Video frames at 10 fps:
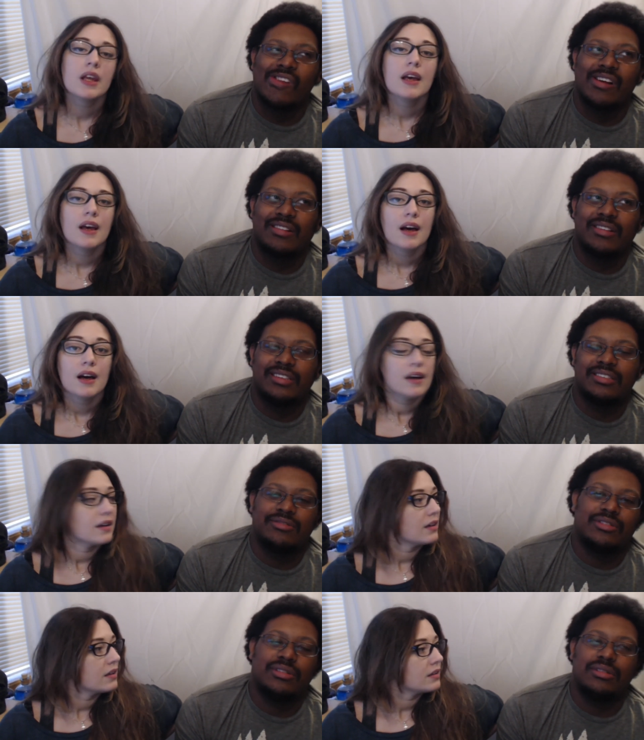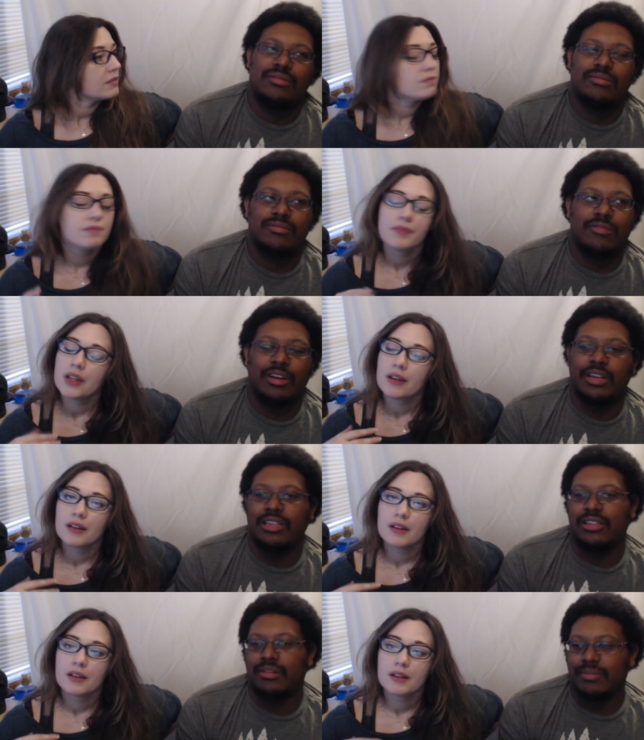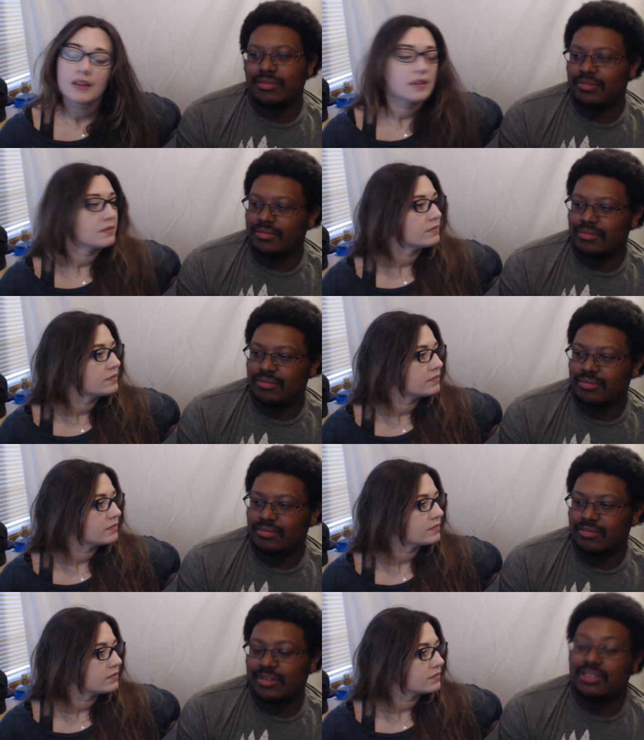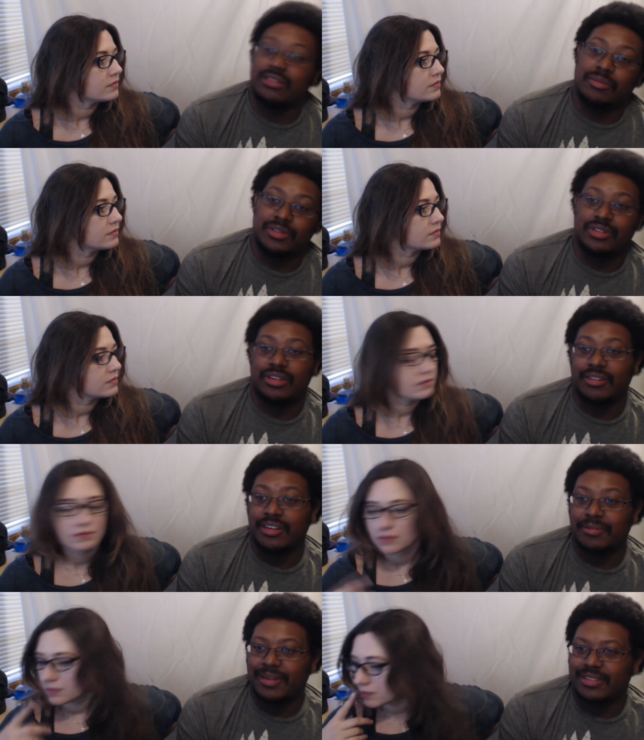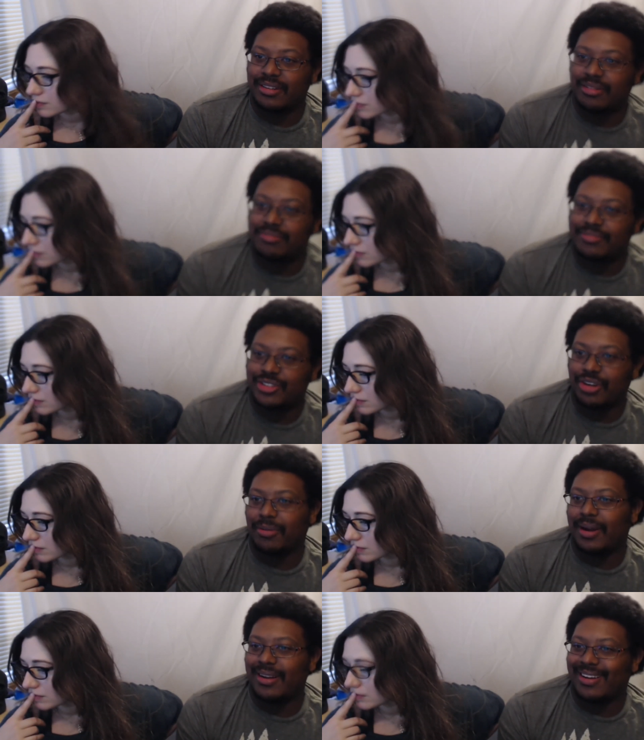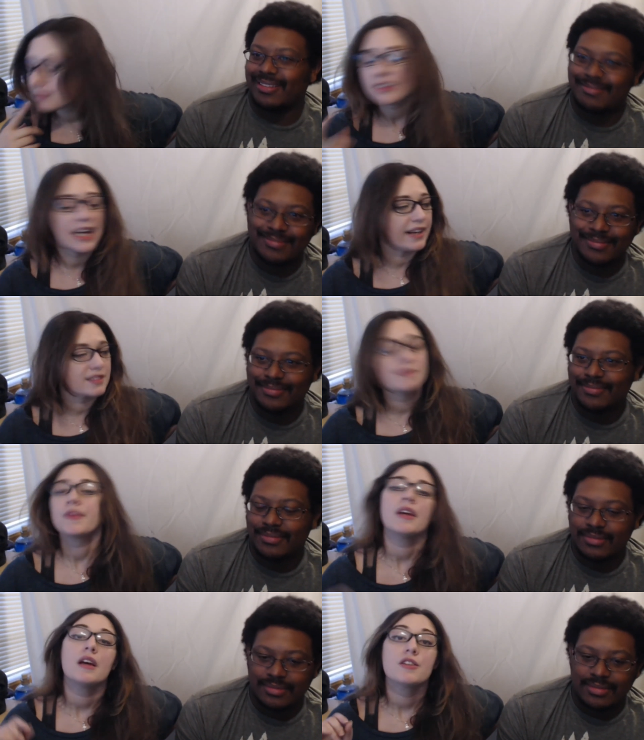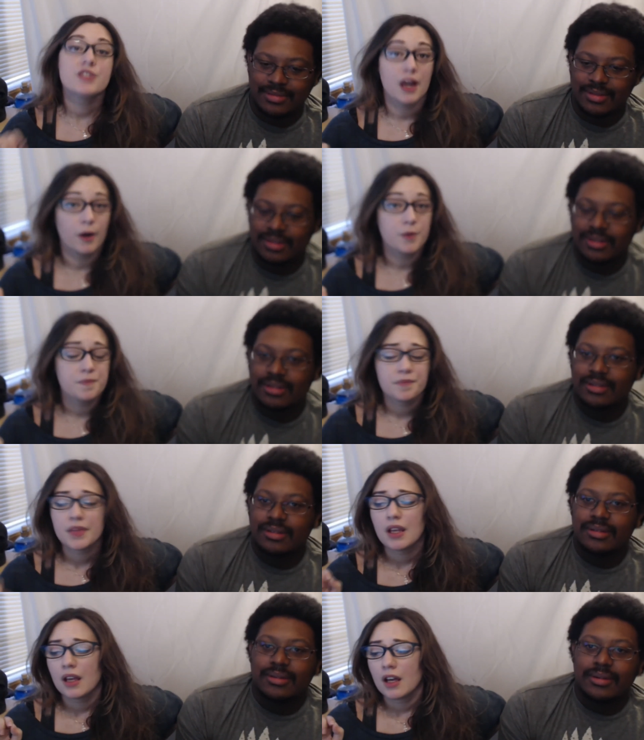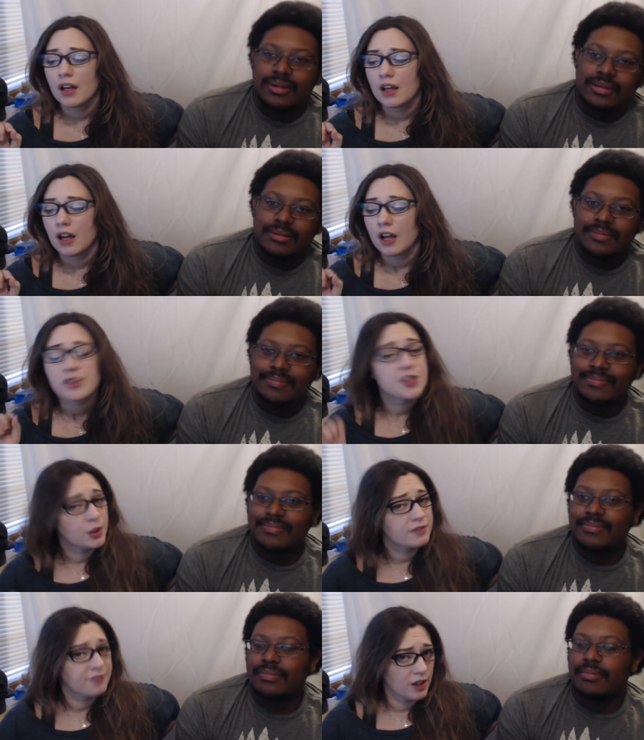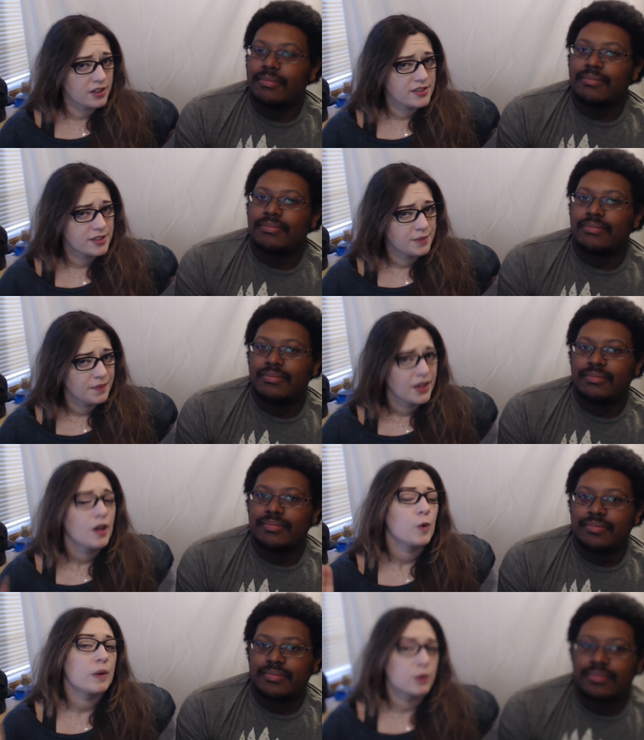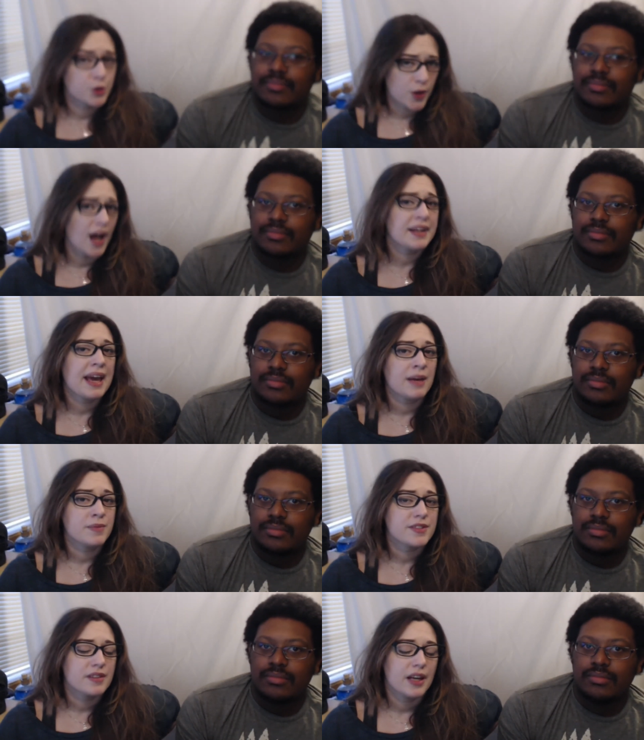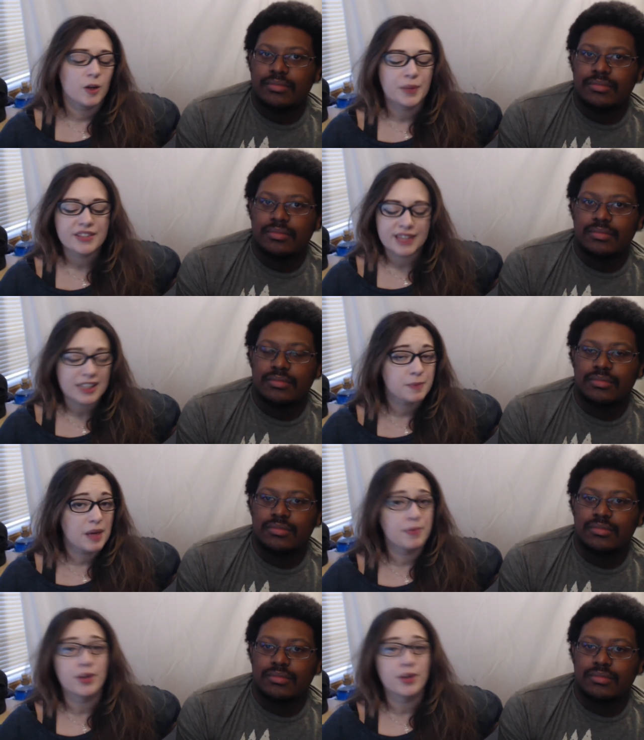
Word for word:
Speaker 1: That sounds good. No, the end of the. It's almost here anyway, so sure, why not?
Speaker 2: Yes. So, June 1st, we will draw names. It'll be six people